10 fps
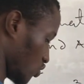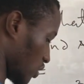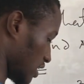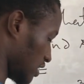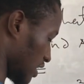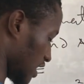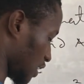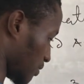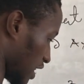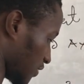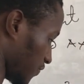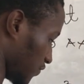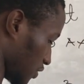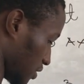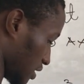28 plus
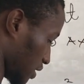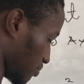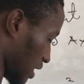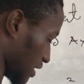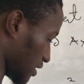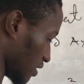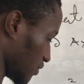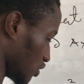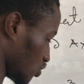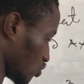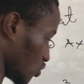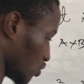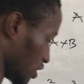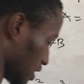56 plus 72